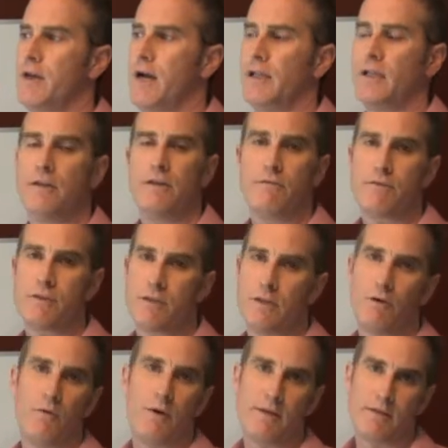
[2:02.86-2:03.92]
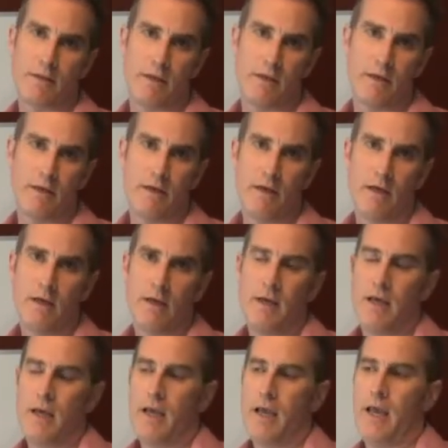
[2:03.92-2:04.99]
the island of Sulawesi
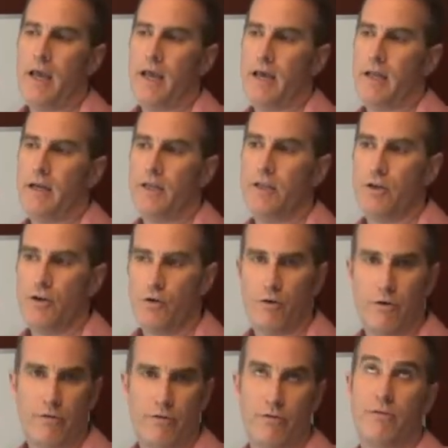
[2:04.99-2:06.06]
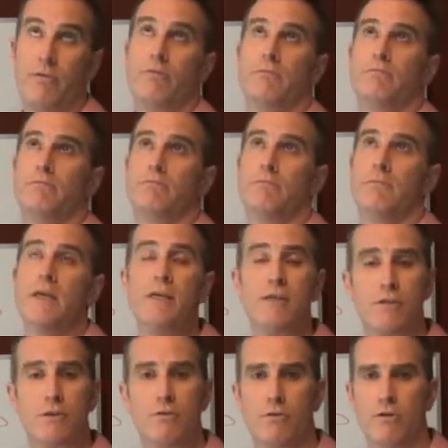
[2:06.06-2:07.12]
and in the
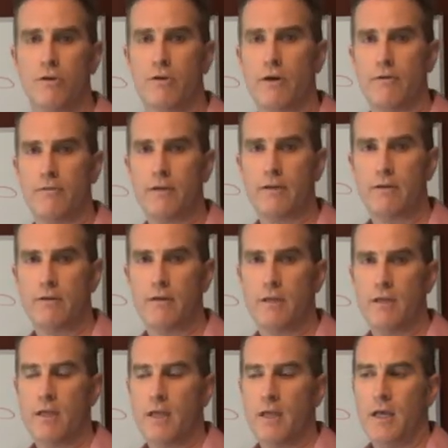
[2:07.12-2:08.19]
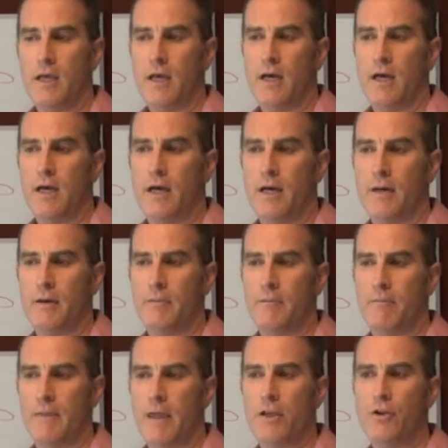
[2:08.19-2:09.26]
northeast corner of it.
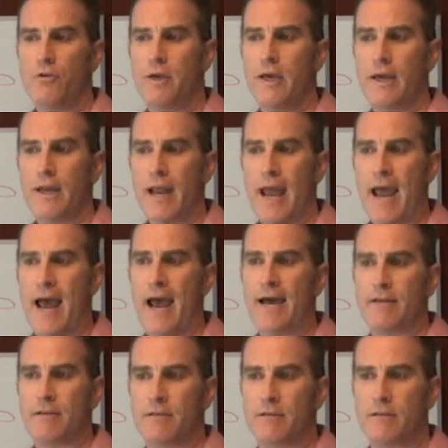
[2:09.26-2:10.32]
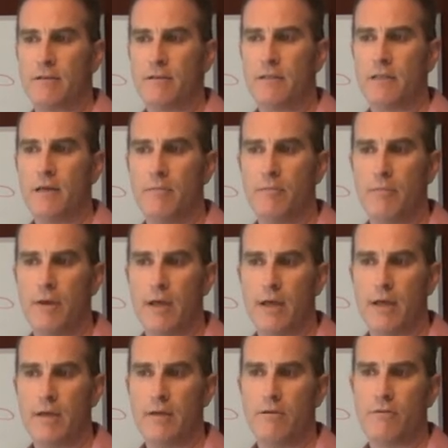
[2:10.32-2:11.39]
And you get at
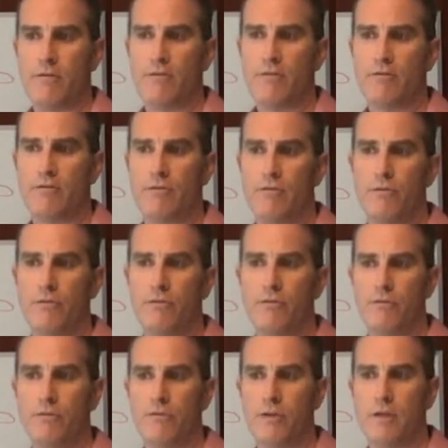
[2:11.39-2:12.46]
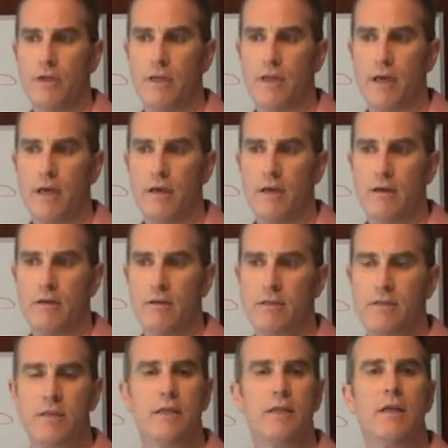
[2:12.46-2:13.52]
Lembeh through the
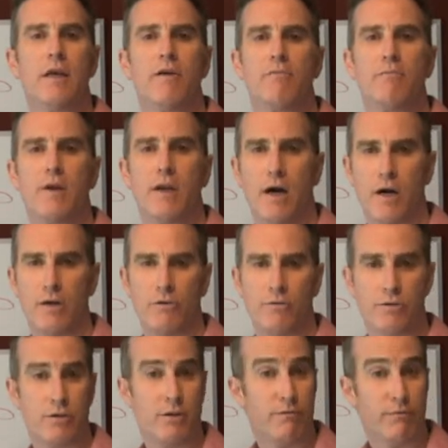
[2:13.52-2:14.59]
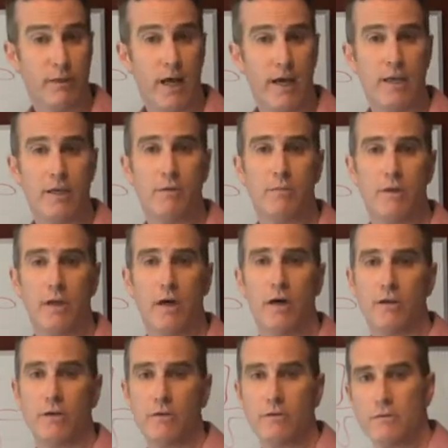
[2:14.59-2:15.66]
city of Manado. So you fly into
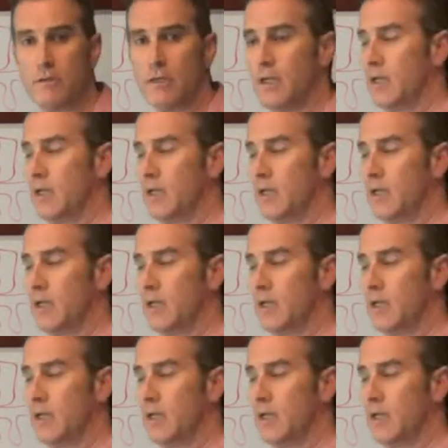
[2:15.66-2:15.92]
Manado,